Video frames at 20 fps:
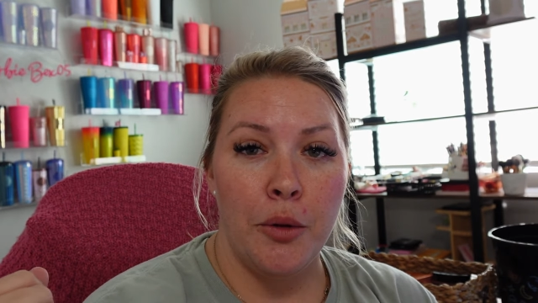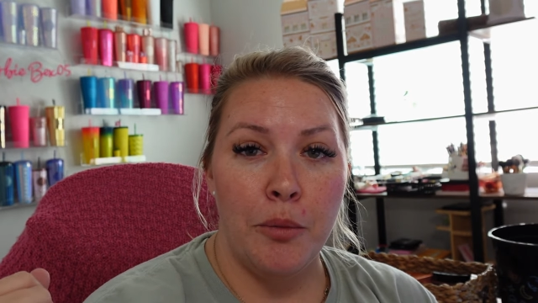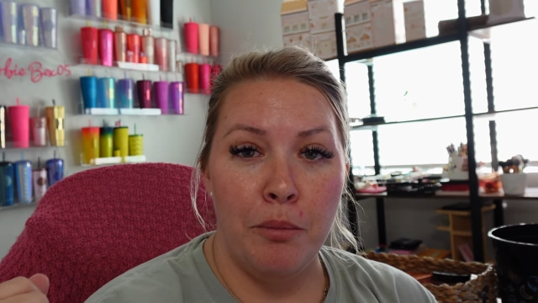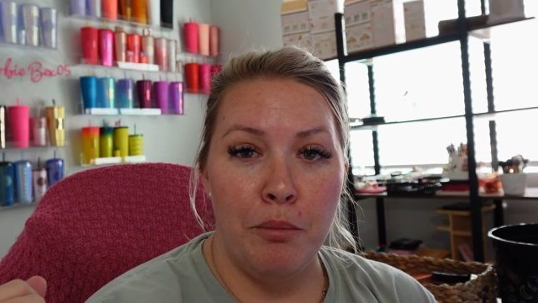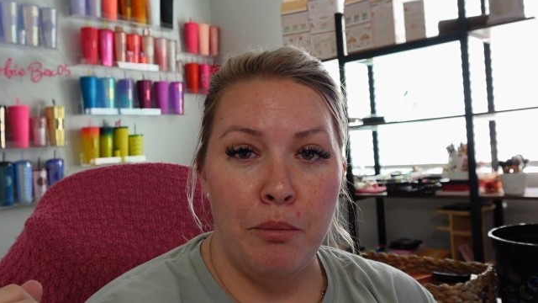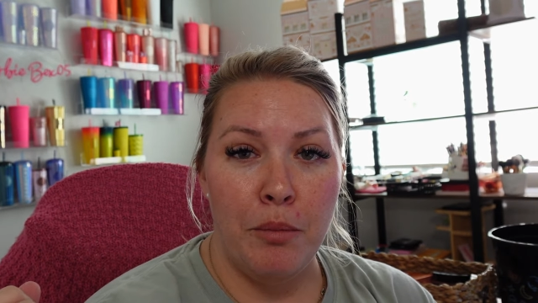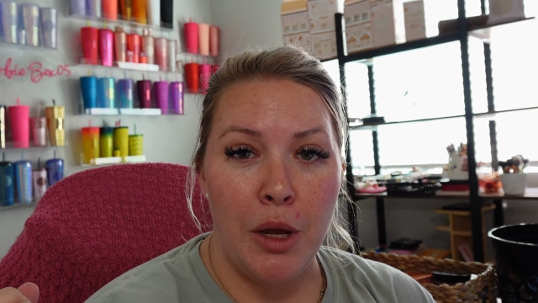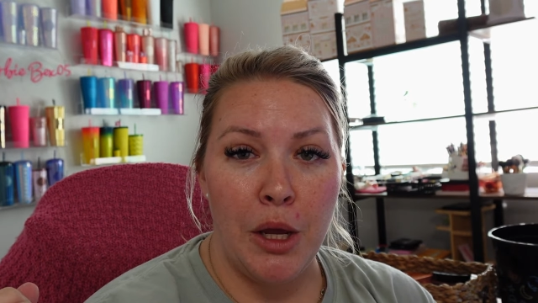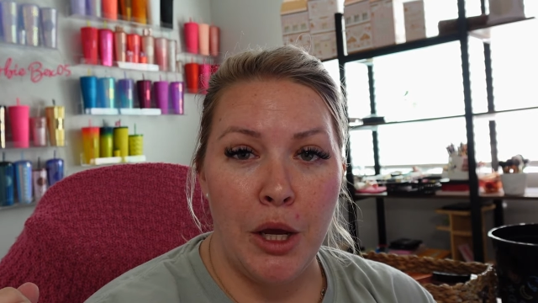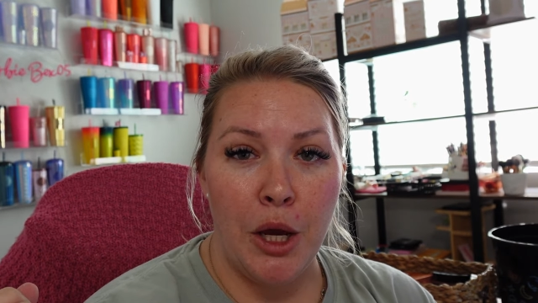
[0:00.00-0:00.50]

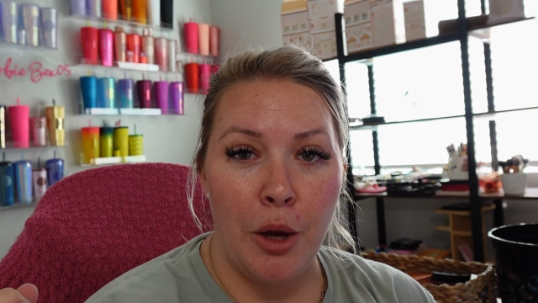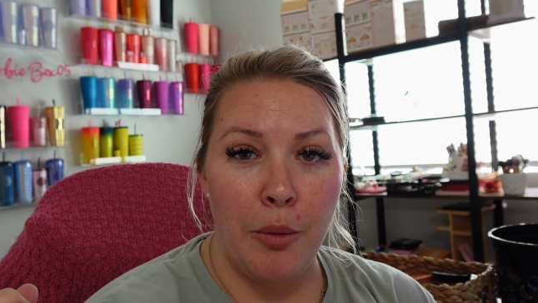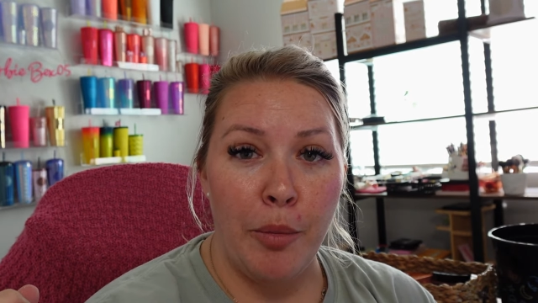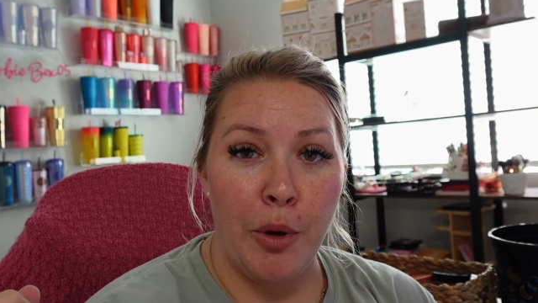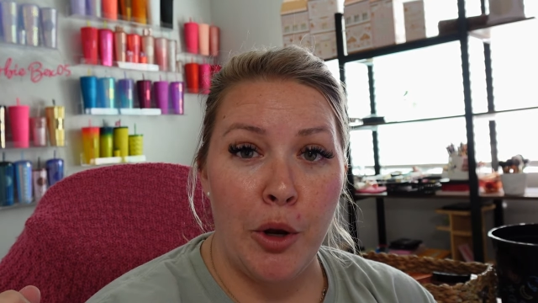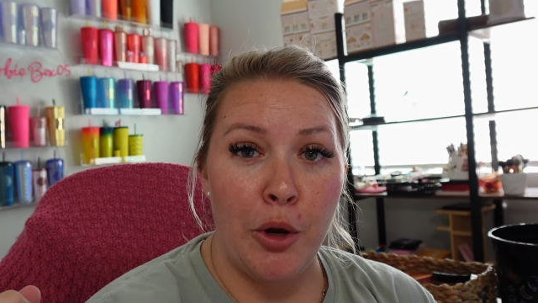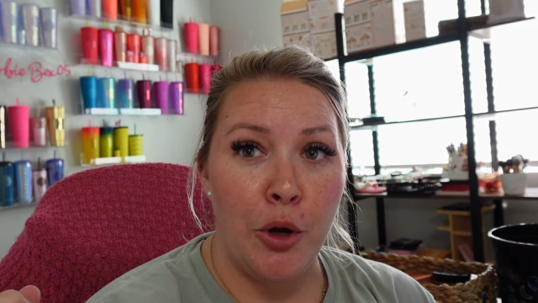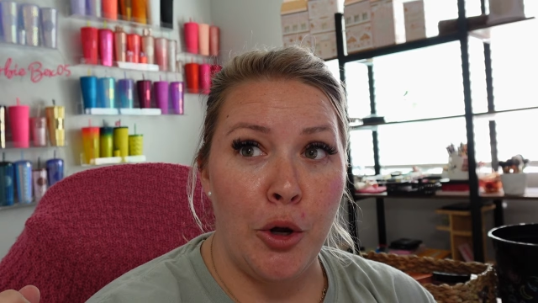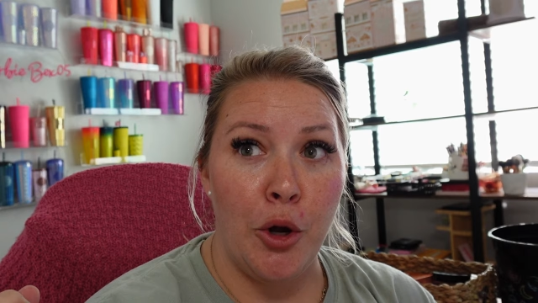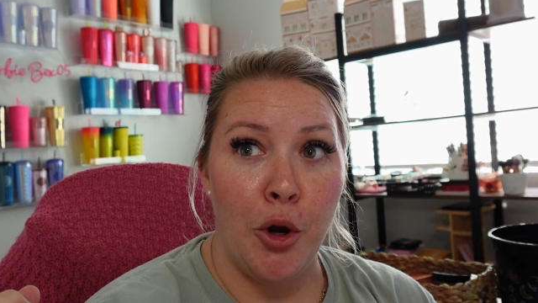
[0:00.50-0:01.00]

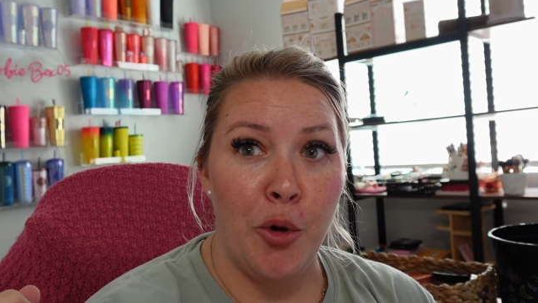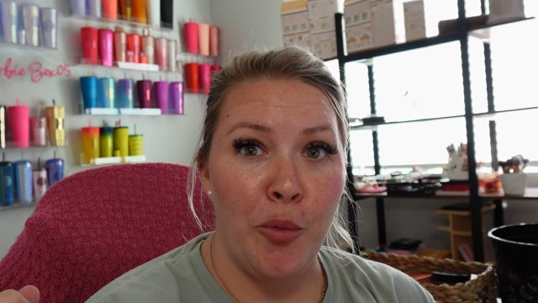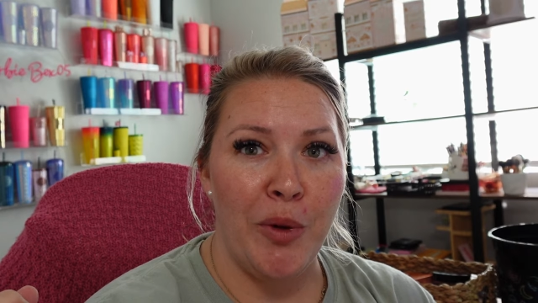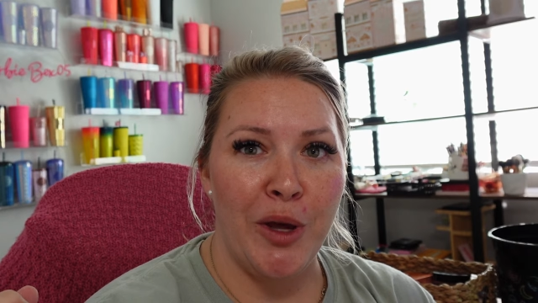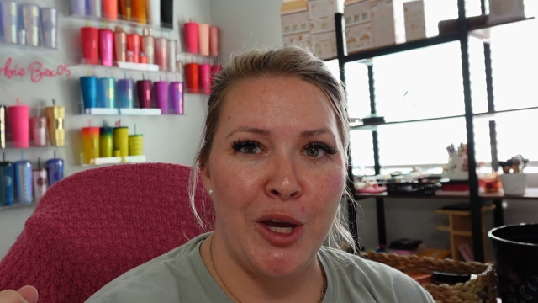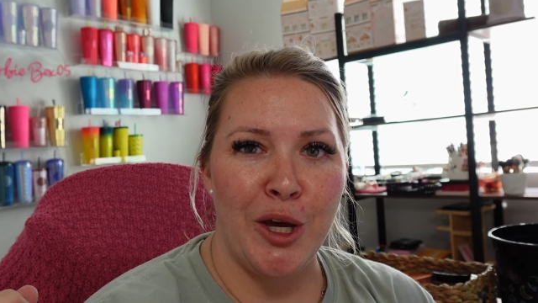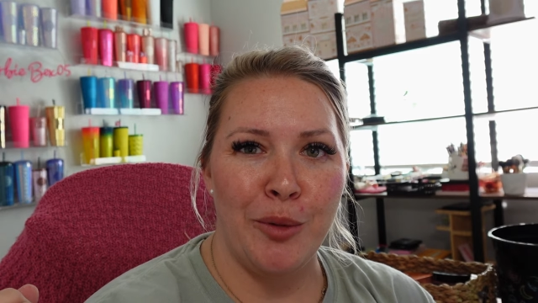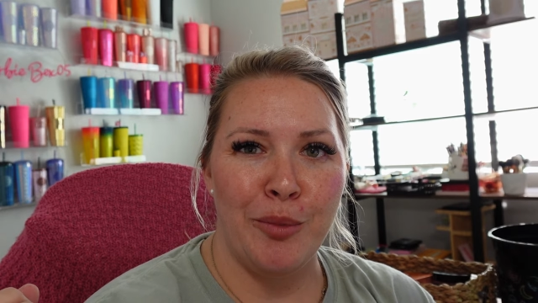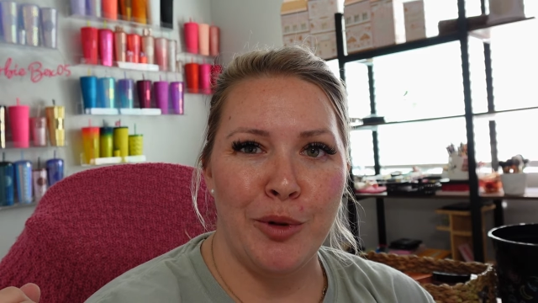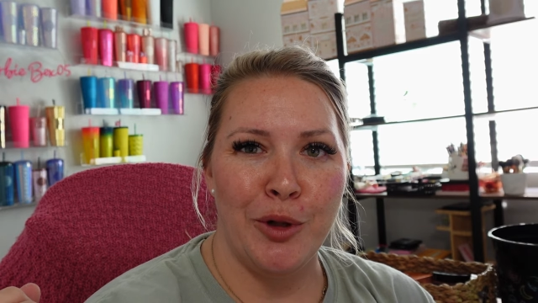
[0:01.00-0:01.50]
makeup, no
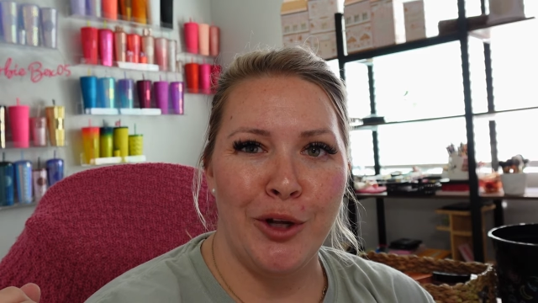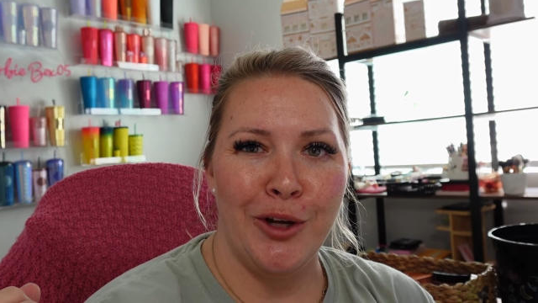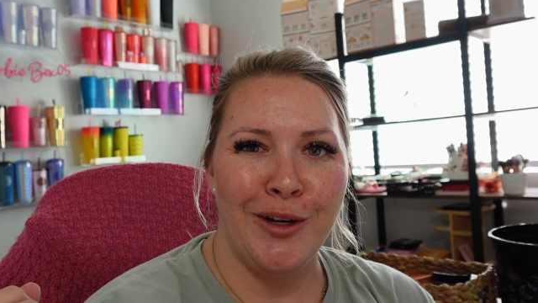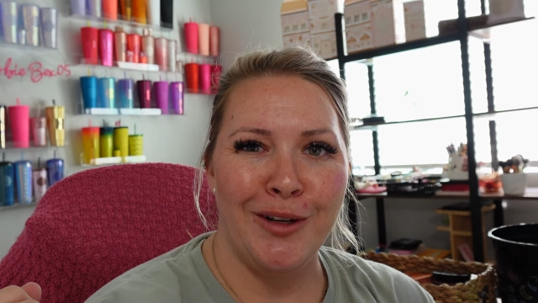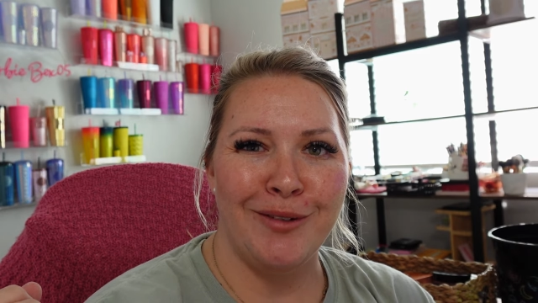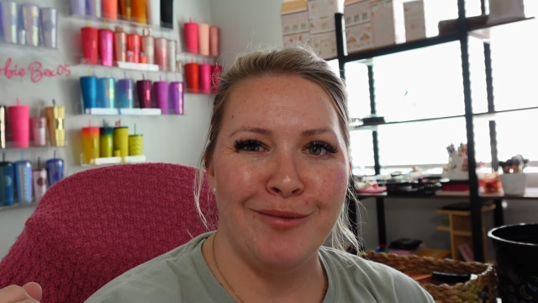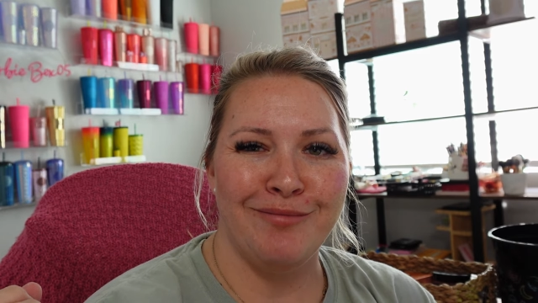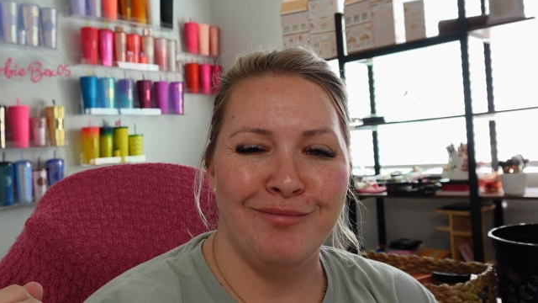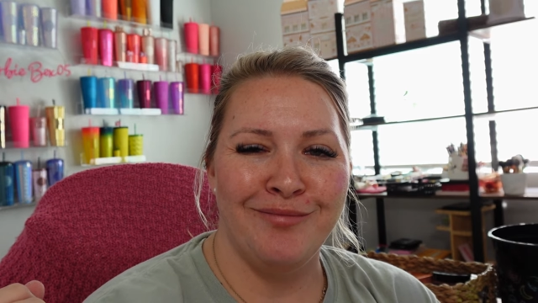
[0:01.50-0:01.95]
makeup look